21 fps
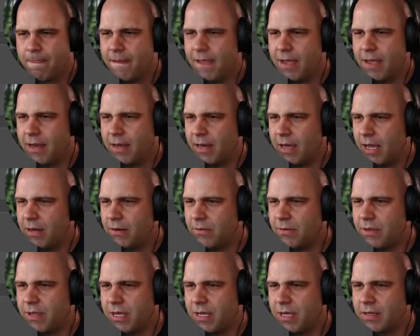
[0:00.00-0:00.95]
And I
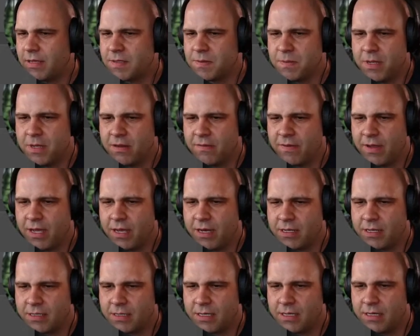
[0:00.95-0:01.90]
don't think this
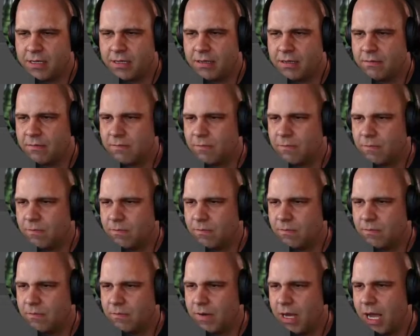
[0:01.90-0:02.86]
minivan is going to,
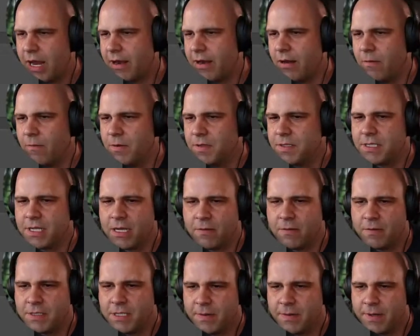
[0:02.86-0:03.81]
I don't know. We'll see.
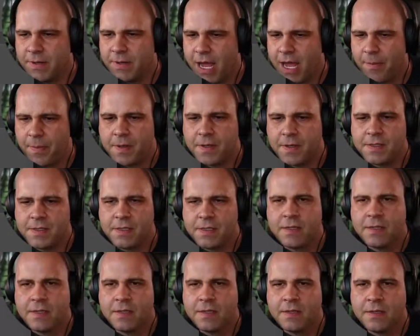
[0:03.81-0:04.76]
We'll see what happens.
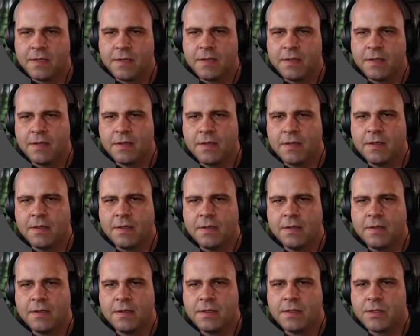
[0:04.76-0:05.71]

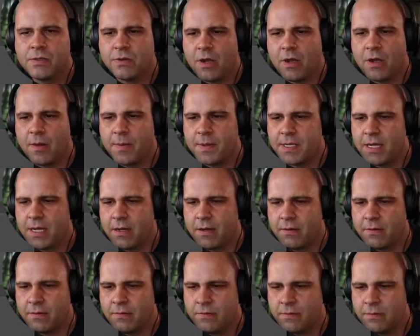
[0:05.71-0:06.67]
scrub it
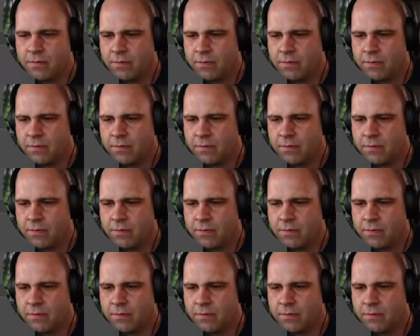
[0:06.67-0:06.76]
down.